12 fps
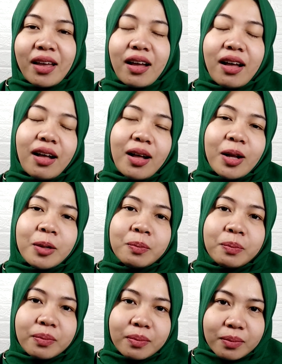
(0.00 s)

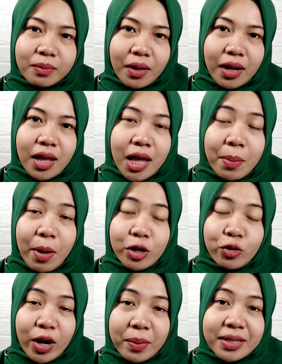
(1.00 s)
about
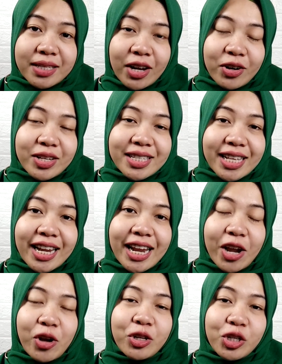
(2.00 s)
drama series in
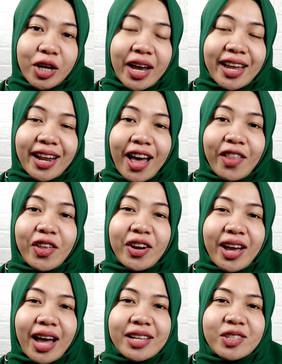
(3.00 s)
Indonesia and other
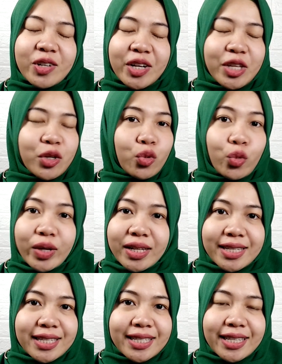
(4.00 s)
country. You will
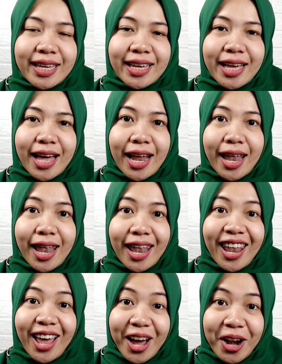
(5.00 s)
see a
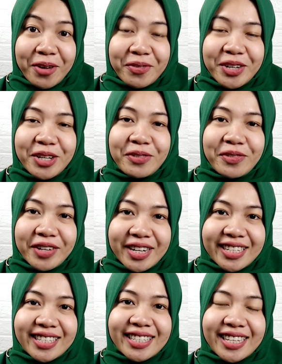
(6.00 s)
lot of
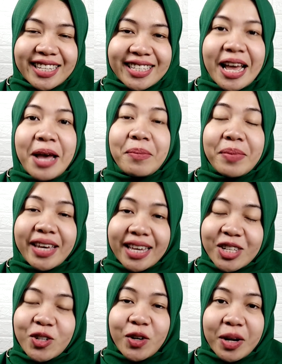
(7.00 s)
differences
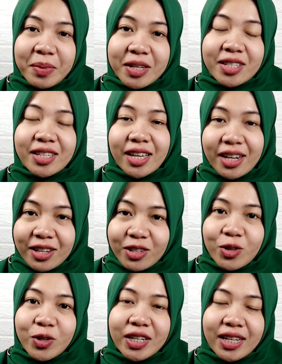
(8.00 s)
because drama
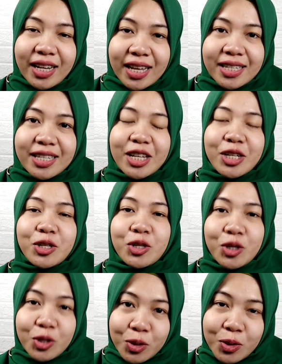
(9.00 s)
series related
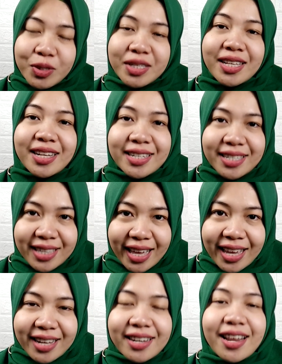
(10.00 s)
to
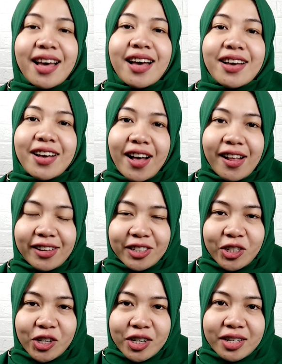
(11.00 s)
certain
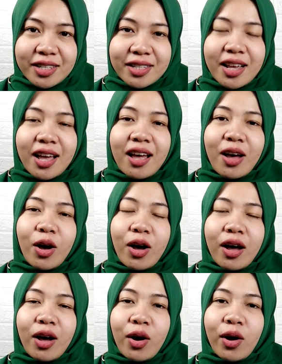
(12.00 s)
cultures
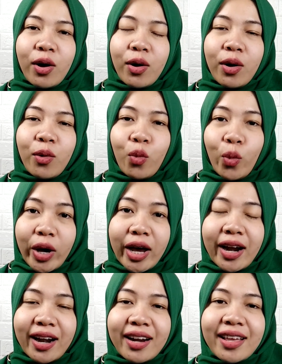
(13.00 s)

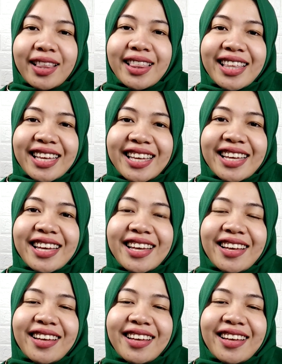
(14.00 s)
where the